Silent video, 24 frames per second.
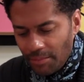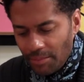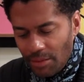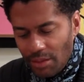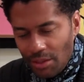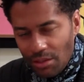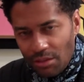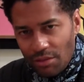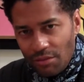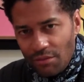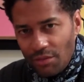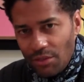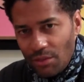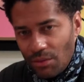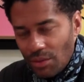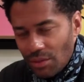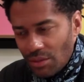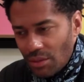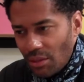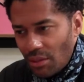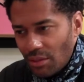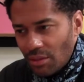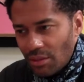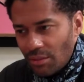interview and
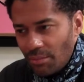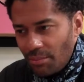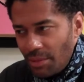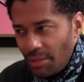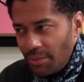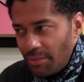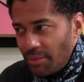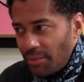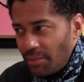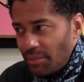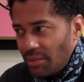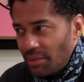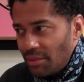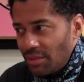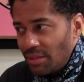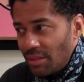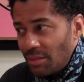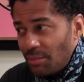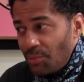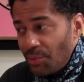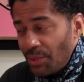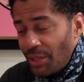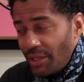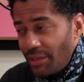talk to people, and
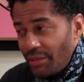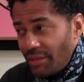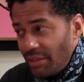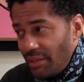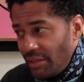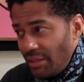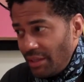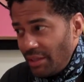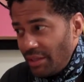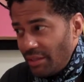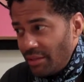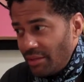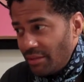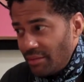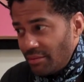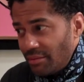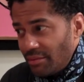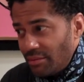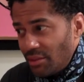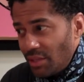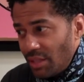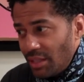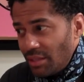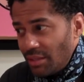somewhere in there
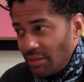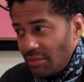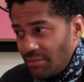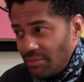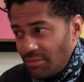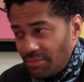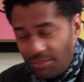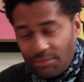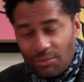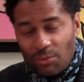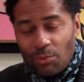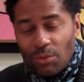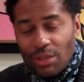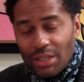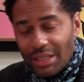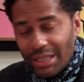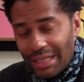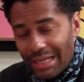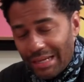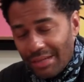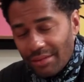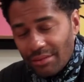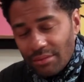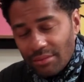try to work
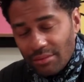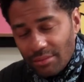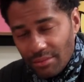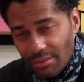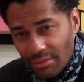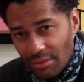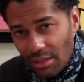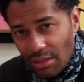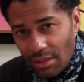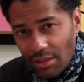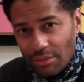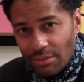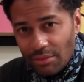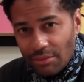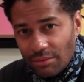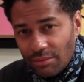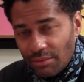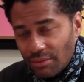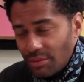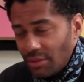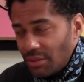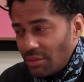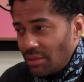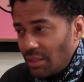out,
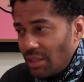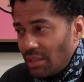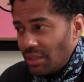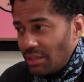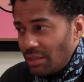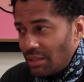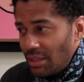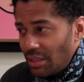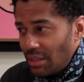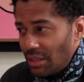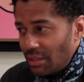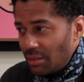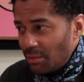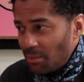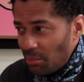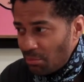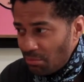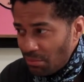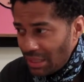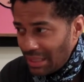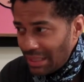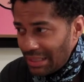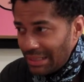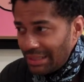or try to take care of my
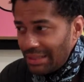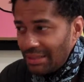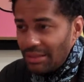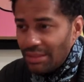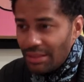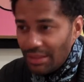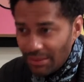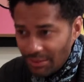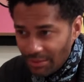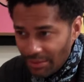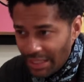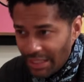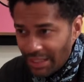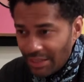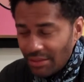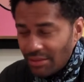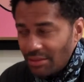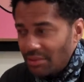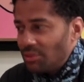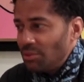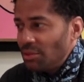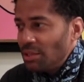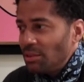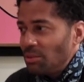body and eat right
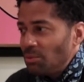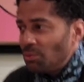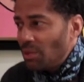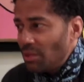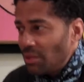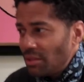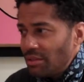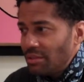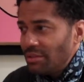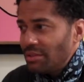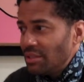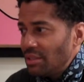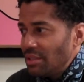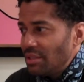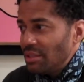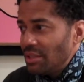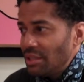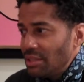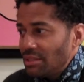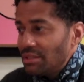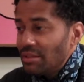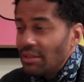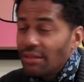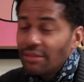and drink water and all
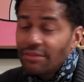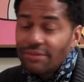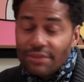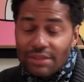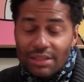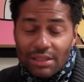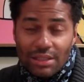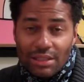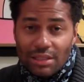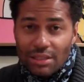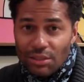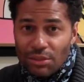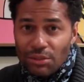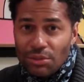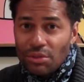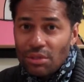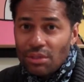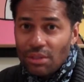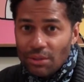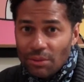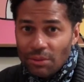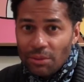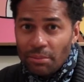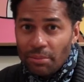that stuff. And then I
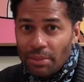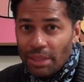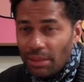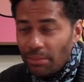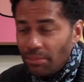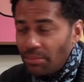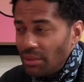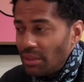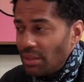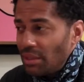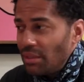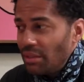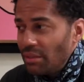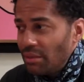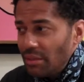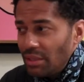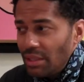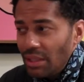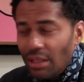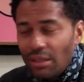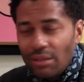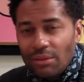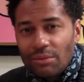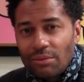usually go to bed pretty early.
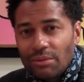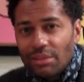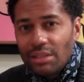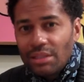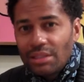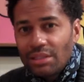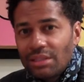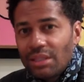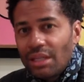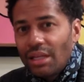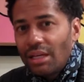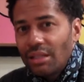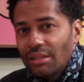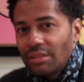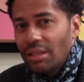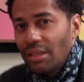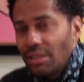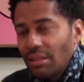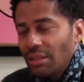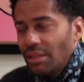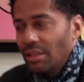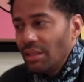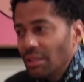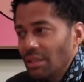I don't really stay out
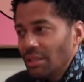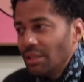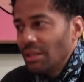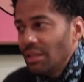that late.